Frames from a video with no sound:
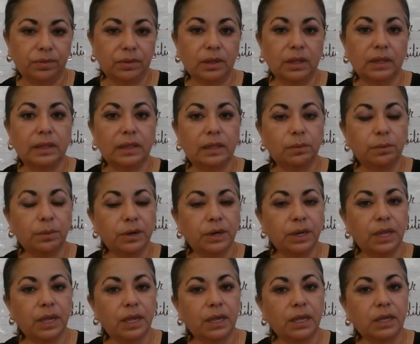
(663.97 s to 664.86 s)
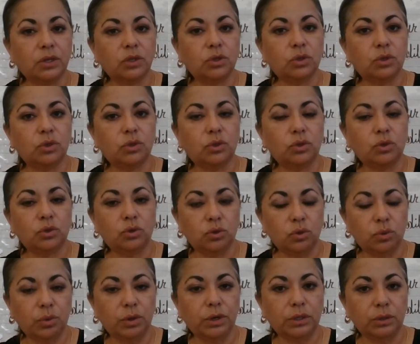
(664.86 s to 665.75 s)
And liberty is to
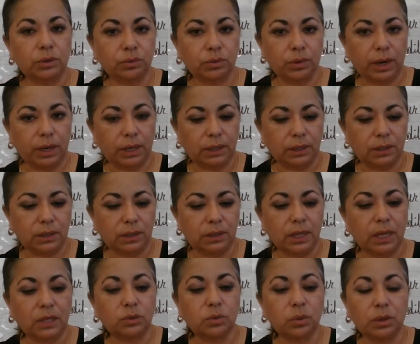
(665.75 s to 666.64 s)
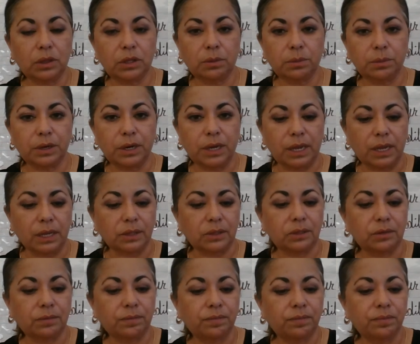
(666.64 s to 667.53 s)
do what is right. That's what liberty
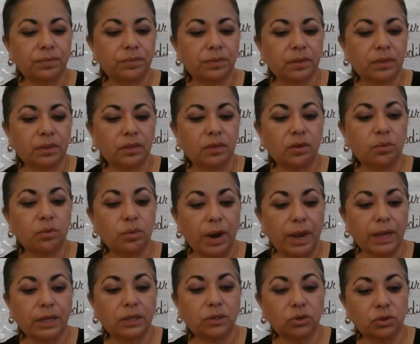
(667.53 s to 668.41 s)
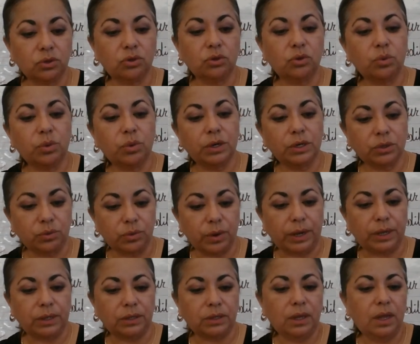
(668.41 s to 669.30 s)
is the right to do what is
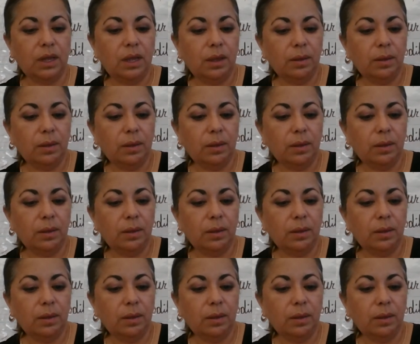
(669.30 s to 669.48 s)
right.